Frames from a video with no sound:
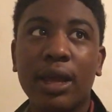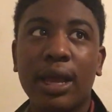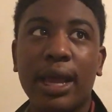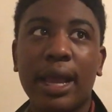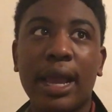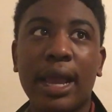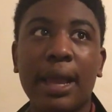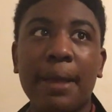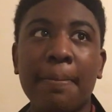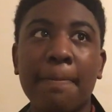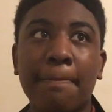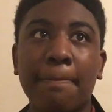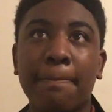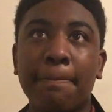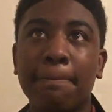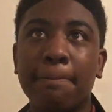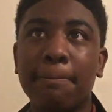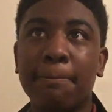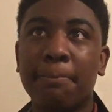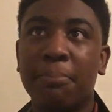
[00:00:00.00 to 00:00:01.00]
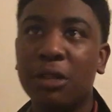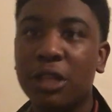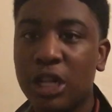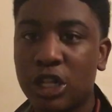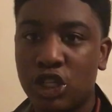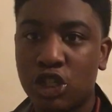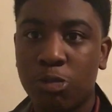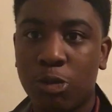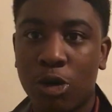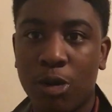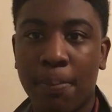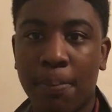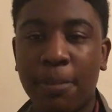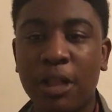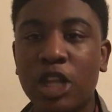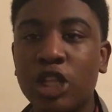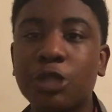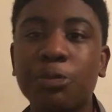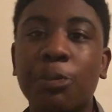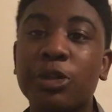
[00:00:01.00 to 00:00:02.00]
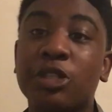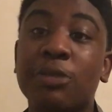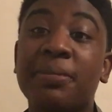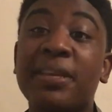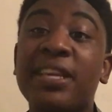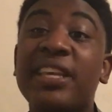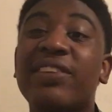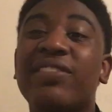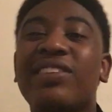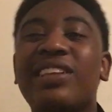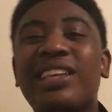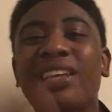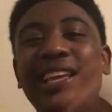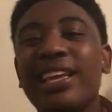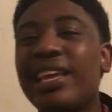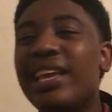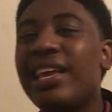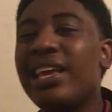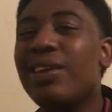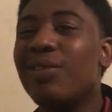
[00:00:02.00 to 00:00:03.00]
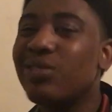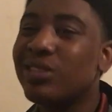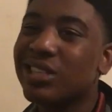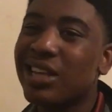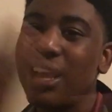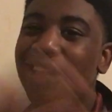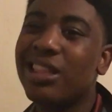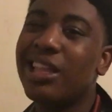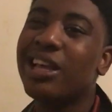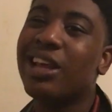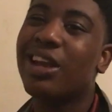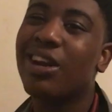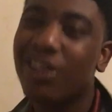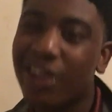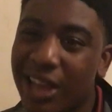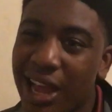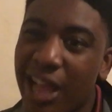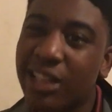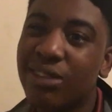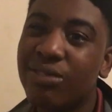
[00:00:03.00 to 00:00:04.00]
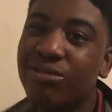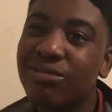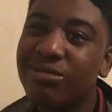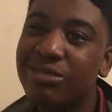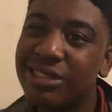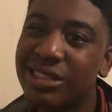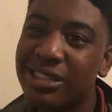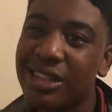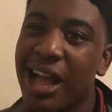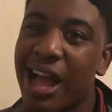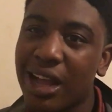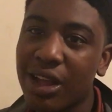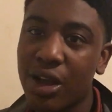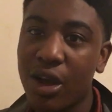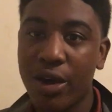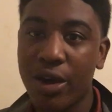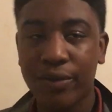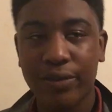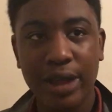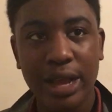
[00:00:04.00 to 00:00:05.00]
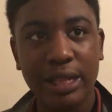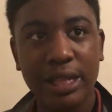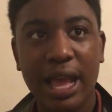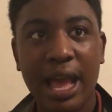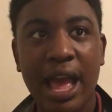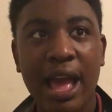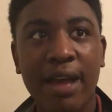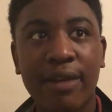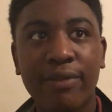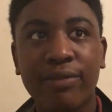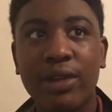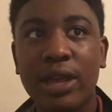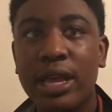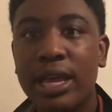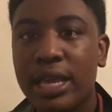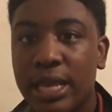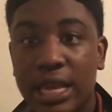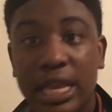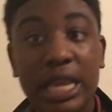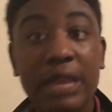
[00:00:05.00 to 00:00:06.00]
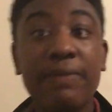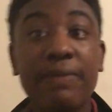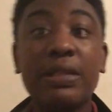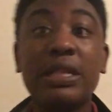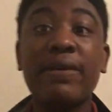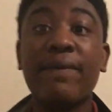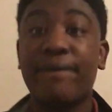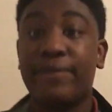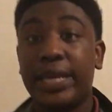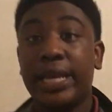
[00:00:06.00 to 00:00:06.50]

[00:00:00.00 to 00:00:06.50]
and Bloodsport. Bloodsport, to me, and it was kind of like a kind of knockoff kind of half, even if he